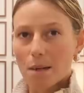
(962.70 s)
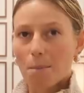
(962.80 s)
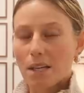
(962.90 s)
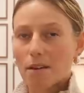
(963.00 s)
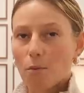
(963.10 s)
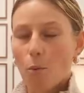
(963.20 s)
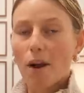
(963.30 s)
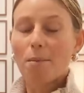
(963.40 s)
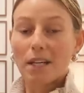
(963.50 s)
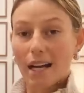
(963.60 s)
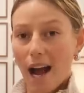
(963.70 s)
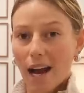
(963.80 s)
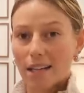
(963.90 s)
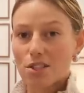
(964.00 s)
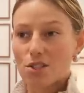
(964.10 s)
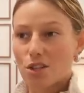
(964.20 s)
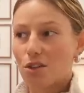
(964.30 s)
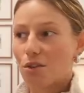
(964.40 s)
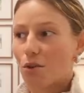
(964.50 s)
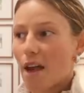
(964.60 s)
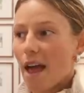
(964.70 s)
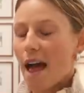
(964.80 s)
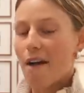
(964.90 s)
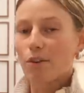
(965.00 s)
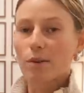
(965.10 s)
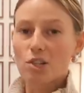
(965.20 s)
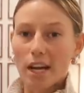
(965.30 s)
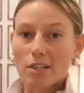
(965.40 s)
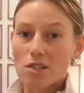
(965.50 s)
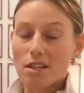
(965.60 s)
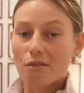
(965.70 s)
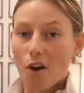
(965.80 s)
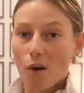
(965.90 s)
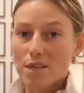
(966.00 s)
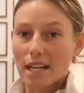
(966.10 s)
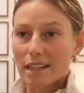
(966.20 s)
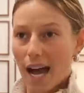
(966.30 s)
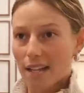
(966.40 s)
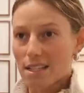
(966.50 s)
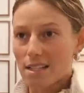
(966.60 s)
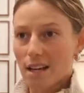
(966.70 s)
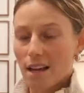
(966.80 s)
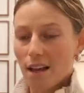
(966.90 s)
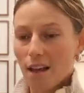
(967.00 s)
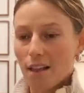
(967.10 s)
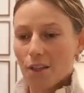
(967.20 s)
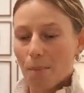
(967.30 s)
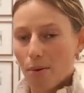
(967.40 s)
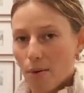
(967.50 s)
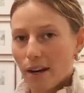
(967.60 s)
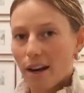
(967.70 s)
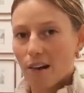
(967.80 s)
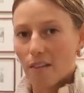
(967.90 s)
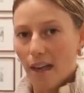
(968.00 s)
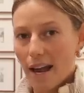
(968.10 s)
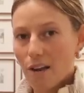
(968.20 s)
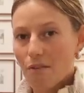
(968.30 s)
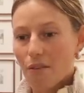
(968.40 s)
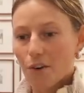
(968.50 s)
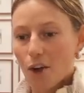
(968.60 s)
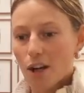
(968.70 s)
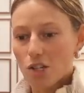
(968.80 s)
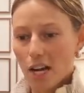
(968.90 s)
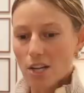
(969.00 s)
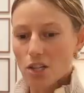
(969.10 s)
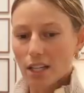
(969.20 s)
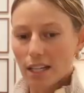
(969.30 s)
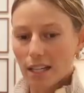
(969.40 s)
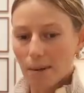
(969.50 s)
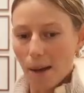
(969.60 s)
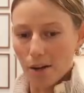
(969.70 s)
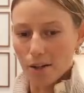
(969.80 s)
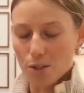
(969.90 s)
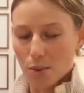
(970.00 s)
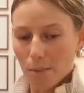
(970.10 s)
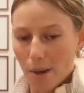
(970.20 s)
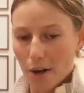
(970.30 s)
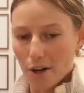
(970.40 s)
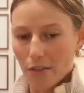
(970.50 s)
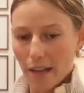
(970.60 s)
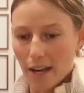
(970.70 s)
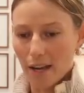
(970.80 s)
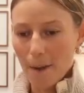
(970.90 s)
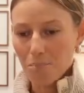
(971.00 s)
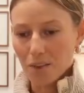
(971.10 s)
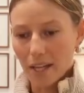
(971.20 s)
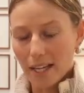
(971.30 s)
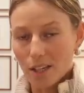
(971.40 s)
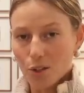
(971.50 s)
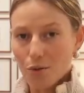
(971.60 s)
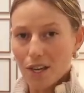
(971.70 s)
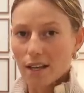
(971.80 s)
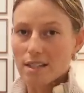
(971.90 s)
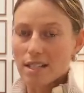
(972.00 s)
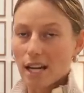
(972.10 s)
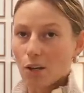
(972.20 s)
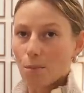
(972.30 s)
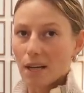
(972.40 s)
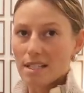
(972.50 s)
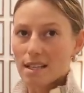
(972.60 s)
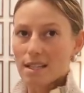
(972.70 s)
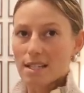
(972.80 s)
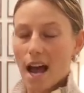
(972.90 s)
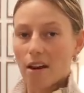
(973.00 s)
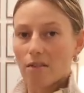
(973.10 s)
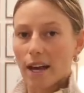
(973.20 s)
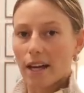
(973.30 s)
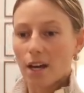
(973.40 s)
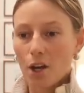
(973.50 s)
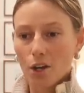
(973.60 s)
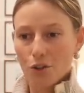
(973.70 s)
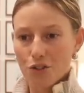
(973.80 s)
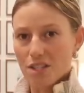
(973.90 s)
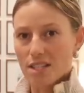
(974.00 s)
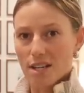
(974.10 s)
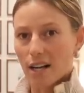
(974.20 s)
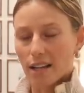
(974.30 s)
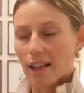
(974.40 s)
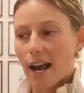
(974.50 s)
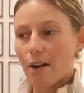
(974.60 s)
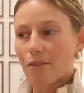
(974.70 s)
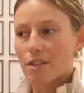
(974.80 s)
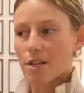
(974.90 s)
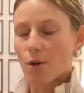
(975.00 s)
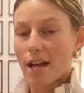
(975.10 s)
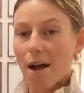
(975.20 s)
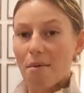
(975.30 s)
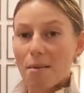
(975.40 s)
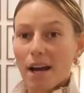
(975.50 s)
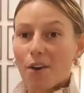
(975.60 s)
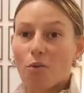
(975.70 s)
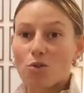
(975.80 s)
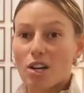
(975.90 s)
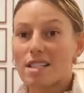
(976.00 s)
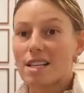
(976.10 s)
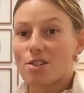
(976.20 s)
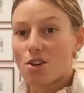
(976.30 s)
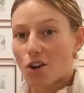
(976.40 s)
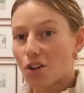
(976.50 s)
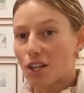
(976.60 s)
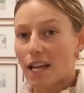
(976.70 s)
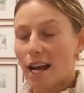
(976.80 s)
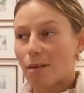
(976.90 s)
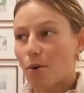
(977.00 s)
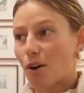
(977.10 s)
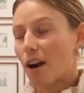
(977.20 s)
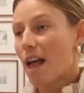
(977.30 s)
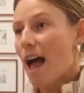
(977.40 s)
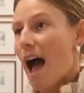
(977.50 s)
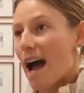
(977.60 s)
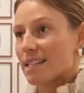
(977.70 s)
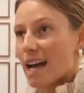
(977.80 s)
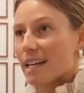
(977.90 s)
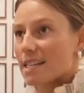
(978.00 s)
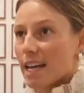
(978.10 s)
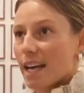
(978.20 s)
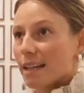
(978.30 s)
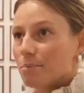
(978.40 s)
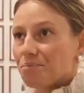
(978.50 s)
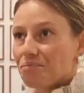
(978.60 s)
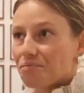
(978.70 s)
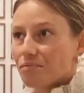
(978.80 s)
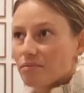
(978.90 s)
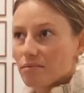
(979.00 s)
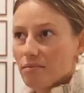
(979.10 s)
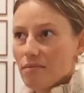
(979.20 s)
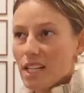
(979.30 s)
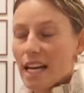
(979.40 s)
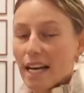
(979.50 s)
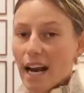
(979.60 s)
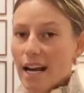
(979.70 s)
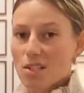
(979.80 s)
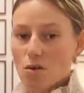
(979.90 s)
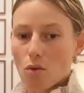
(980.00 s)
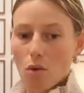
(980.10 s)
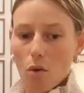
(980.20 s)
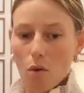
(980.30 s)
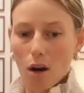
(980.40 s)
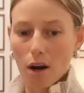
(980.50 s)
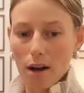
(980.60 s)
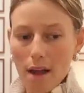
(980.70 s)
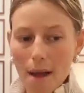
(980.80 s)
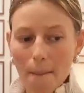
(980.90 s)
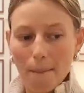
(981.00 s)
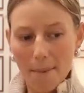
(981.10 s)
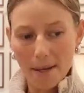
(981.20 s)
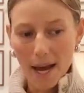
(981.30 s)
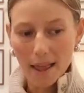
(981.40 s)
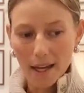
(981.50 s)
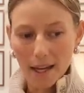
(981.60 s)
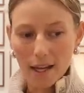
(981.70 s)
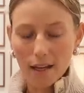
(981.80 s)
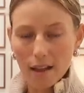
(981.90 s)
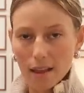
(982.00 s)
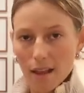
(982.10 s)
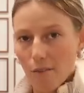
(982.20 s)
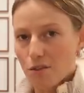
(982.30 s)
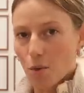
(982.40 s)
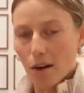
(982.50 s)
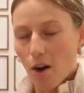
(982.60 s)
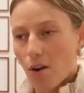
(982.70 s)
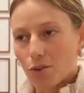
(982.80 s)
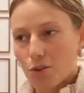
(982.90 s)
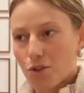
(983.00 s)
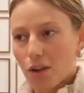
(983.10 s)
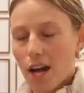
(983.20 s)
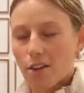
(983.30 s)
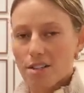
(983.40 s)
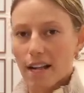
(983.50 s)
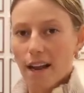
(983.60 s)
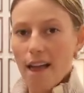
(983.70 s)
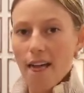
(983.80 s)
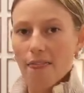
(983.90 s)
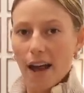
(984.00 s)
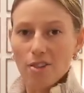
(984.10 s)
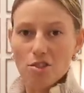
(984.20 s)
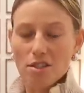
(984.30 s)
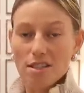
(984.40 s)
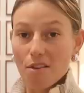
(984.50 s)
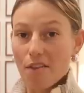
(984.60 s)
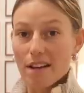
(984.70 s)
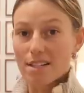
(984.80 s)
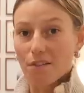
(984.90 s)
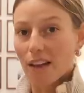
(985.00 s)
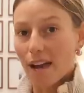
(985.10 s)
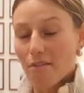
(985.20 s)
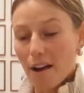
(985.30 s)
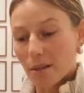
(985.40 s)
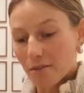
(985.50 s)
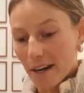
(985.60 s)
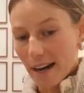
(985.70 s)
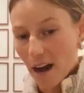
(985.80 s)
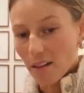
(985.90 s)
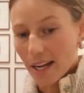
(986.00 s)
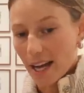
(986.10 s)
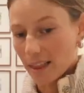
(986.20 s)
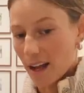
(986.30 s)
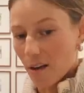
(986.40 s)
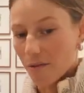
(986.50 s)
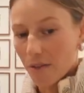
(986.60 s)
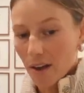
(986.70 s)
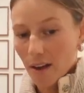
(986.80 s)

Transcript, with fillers: to be, one, be kind, two, everyone changes and evolves. Like that's the point of life. If you're not changing and getting better and doing better and like liking new things, seeing new places, it's kind of like you're just stuck in life. And so, yeah, maybe I don't dress as girly anymore as I did in high school or maybe I like love to wear all neutral colors. Like that's just the phase of life I'm in right now. Like I love